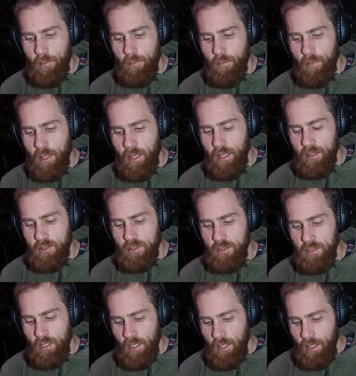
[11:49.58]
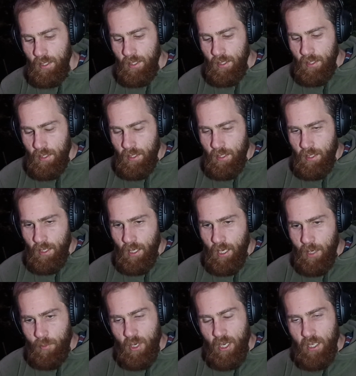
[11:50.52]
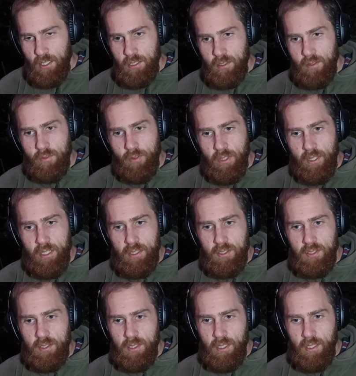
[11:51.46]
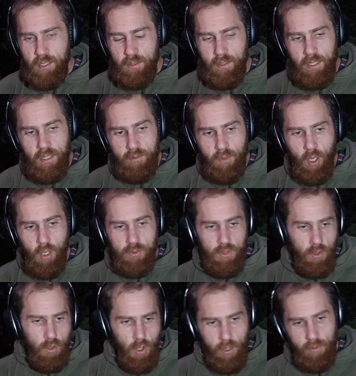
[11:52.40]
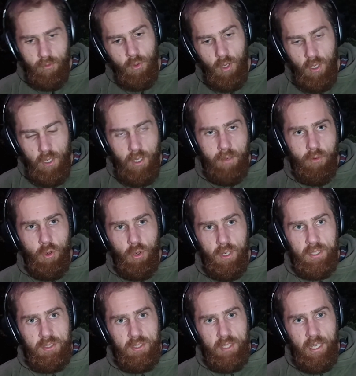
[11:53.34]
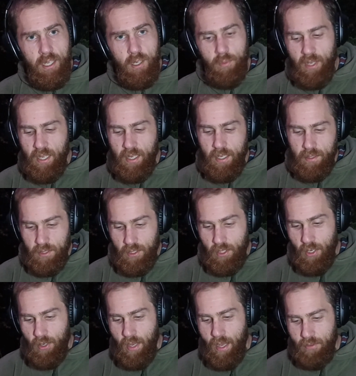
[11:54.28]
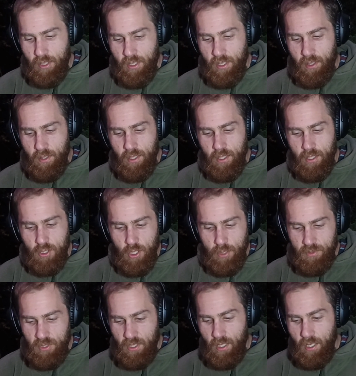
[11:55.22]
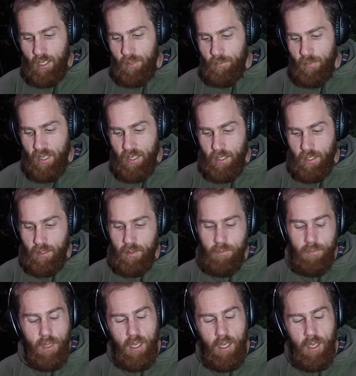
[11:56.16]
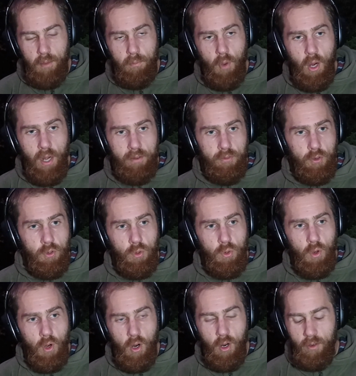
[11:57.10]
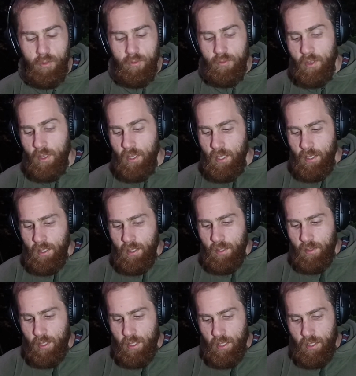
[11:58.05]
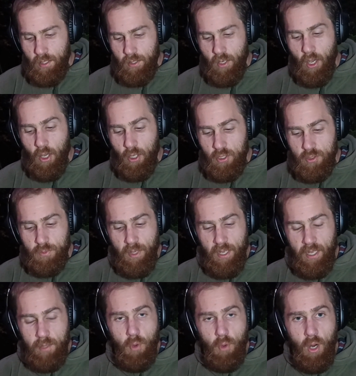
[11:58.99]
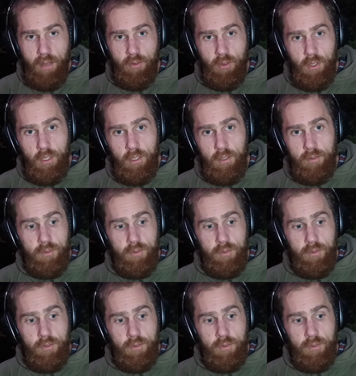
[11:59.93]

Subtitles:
It's harm reduction for this involves a lot of what I've already said about, you know, having a trip set up, being mindful of the dose, being mindful of